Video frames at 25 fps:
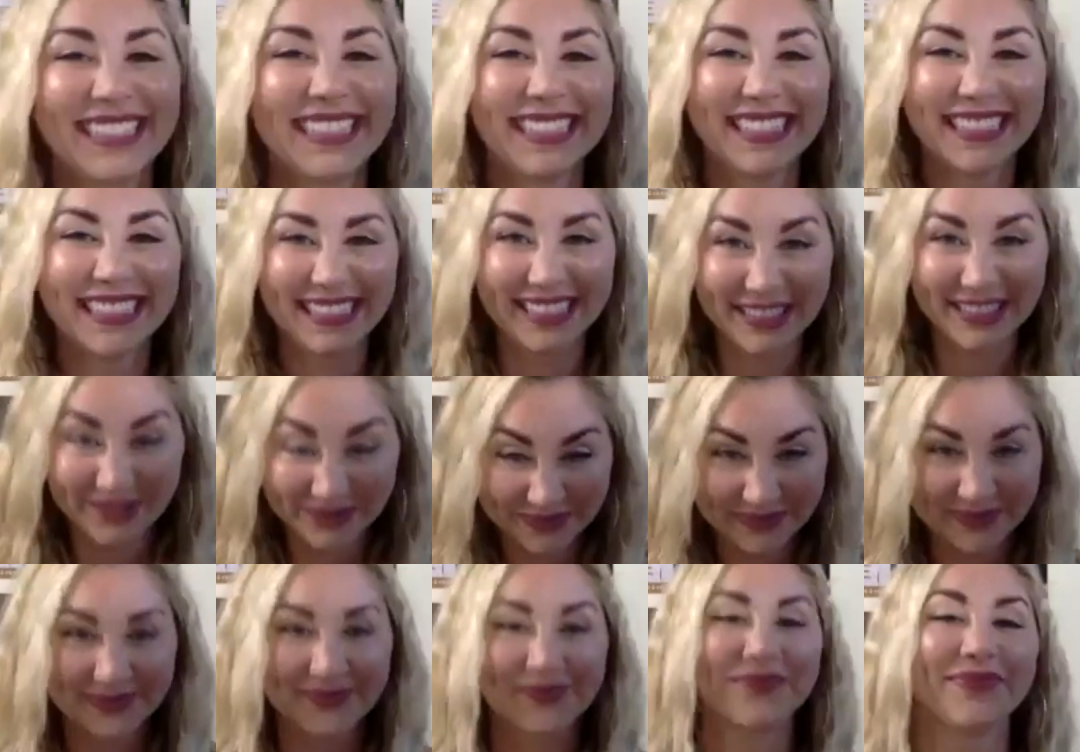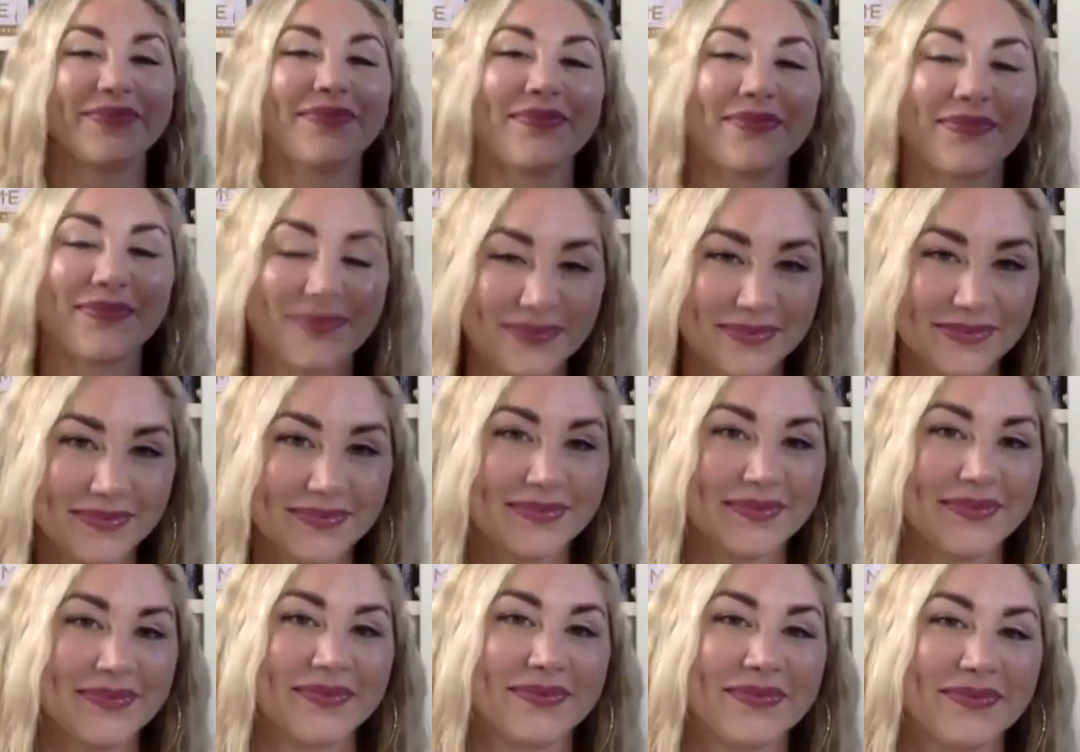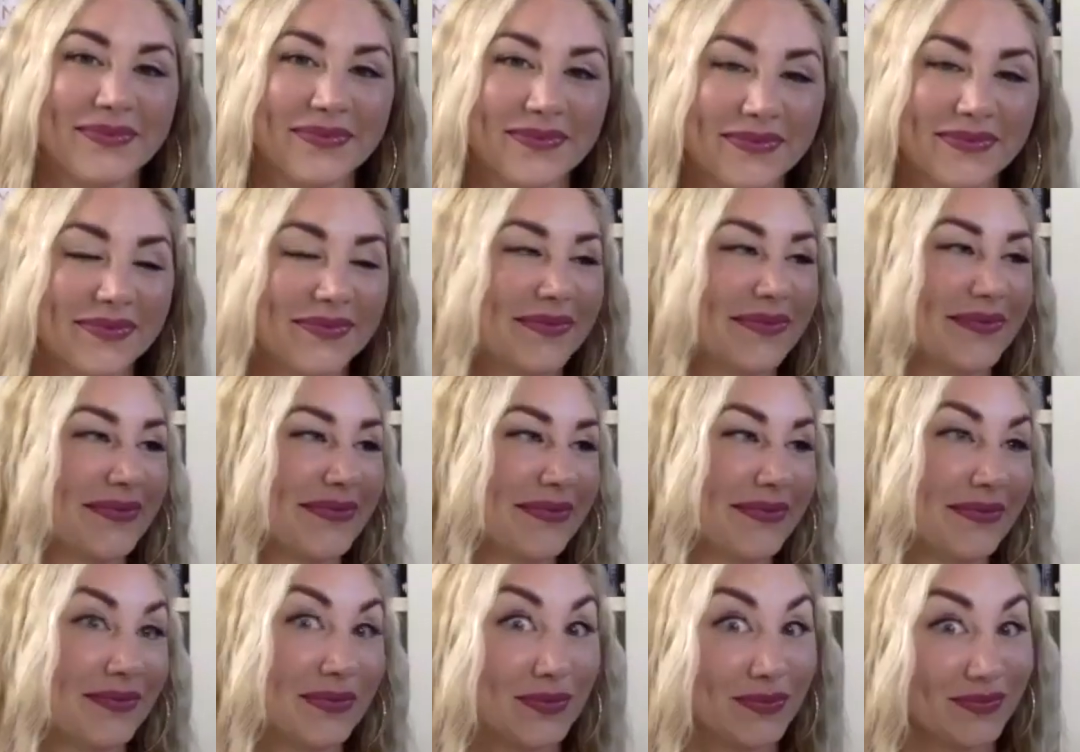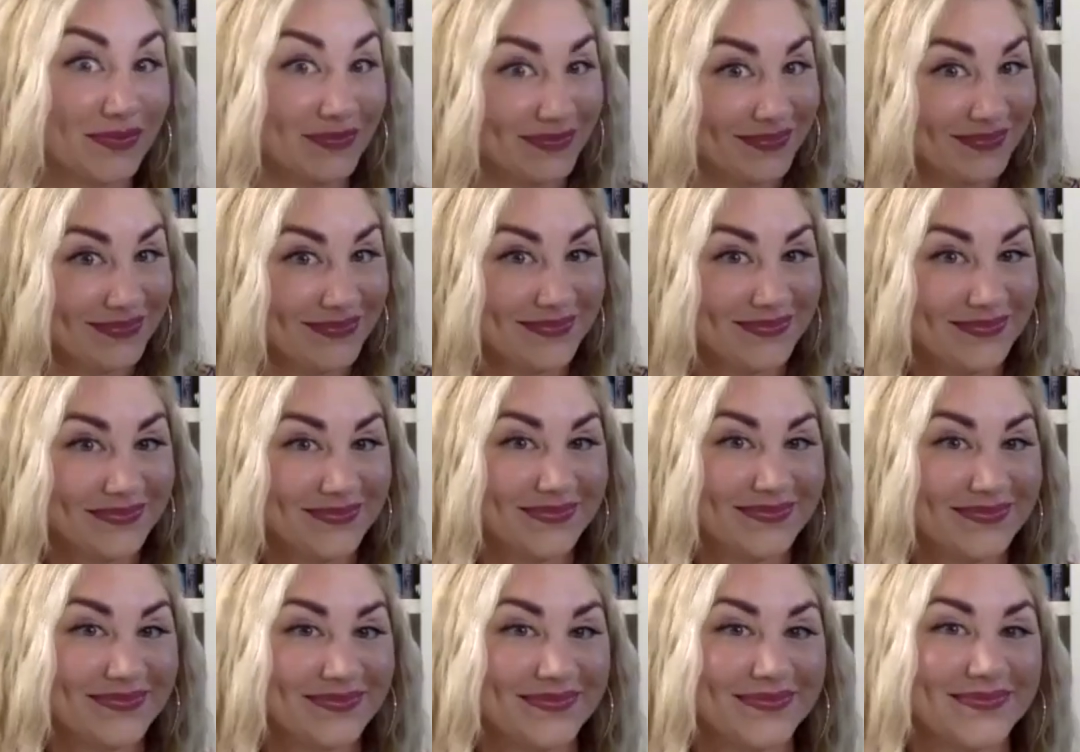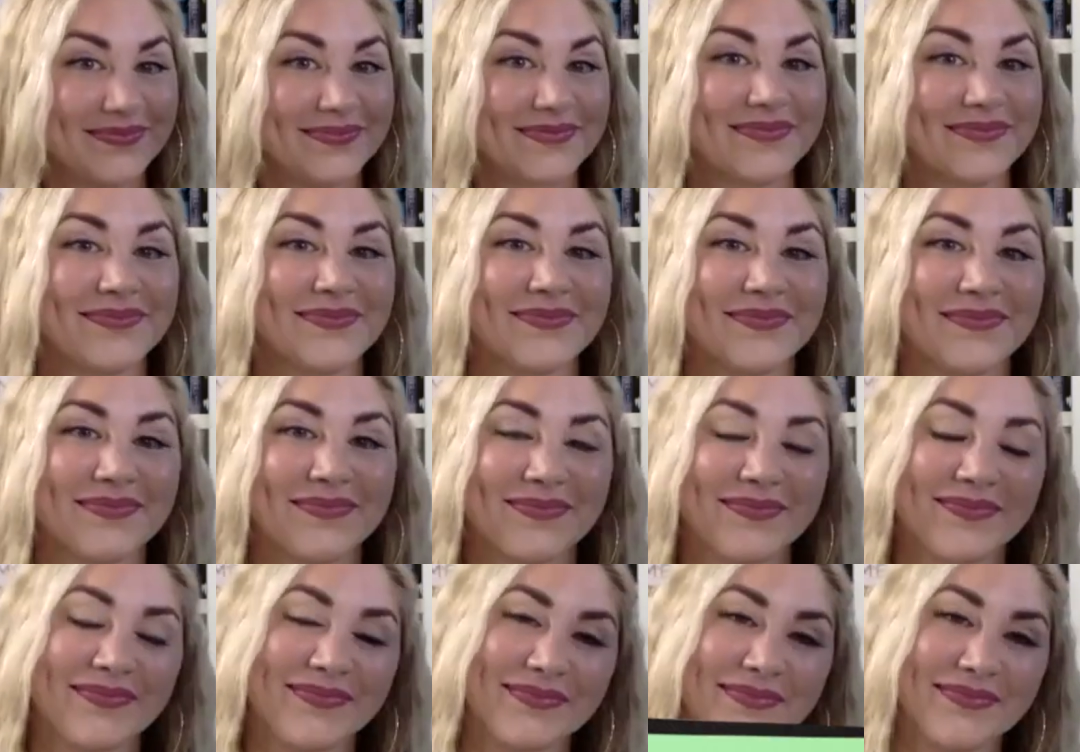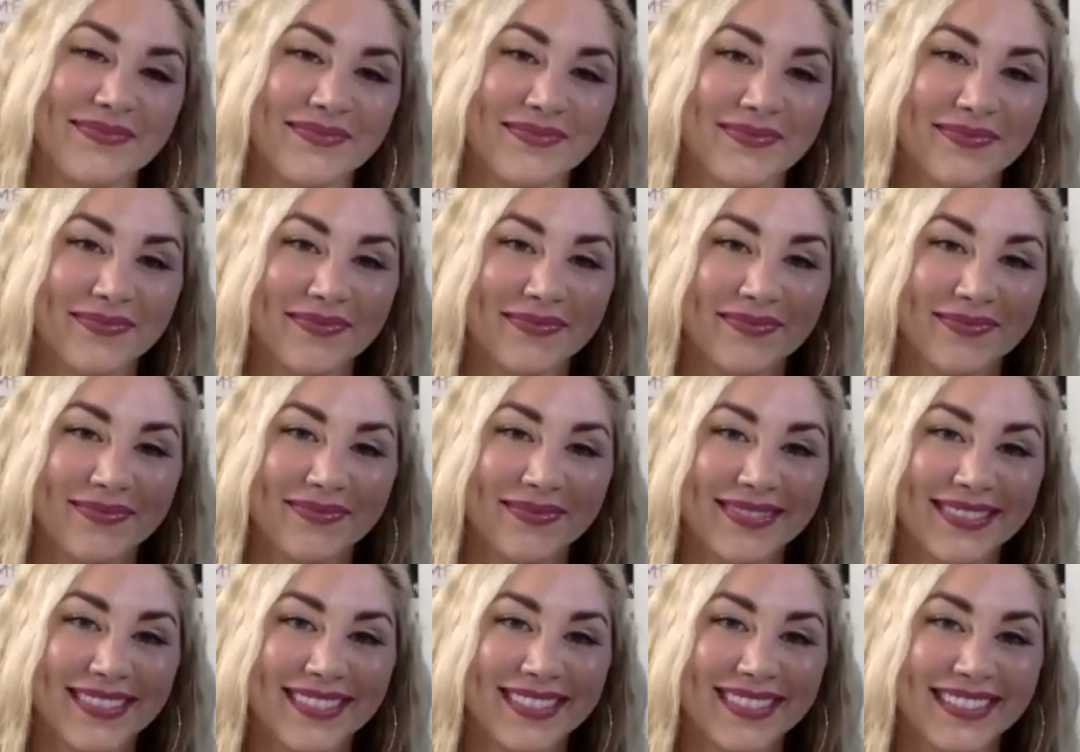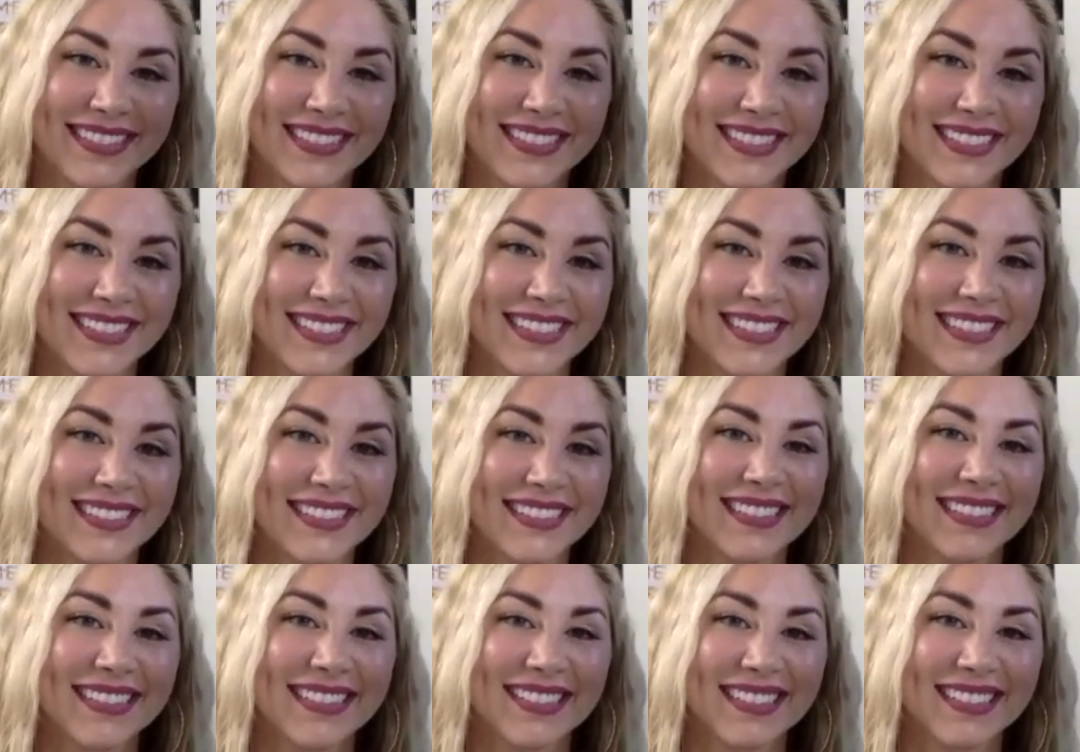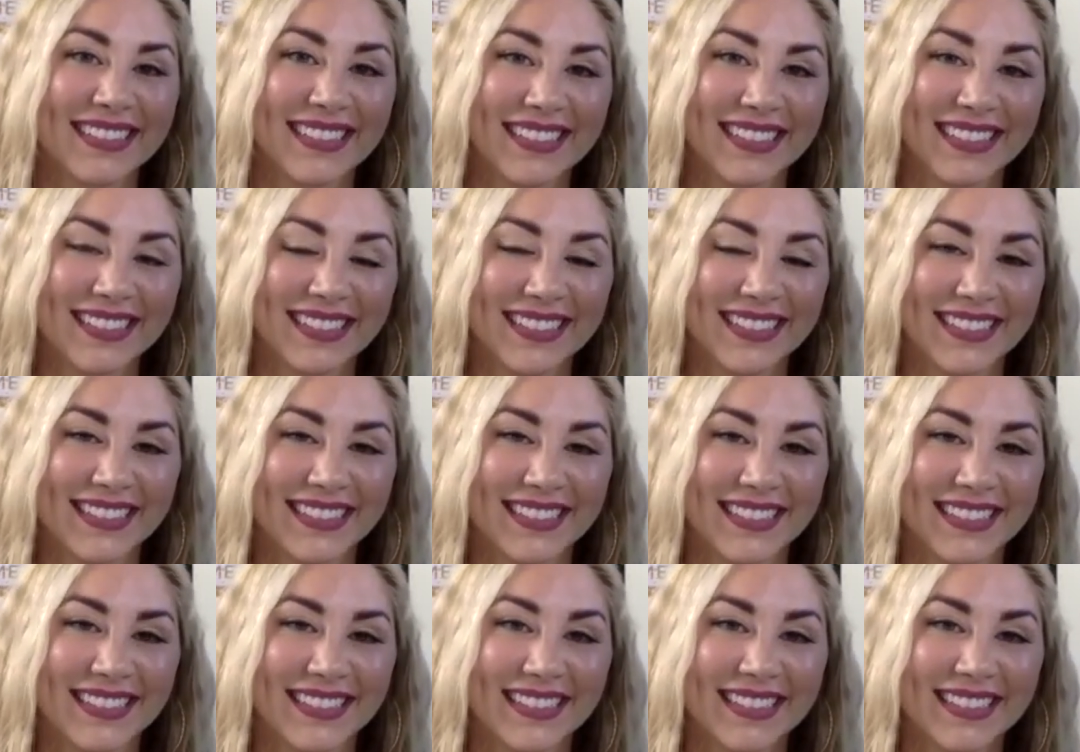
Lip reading: No words are spoken by the person on screen.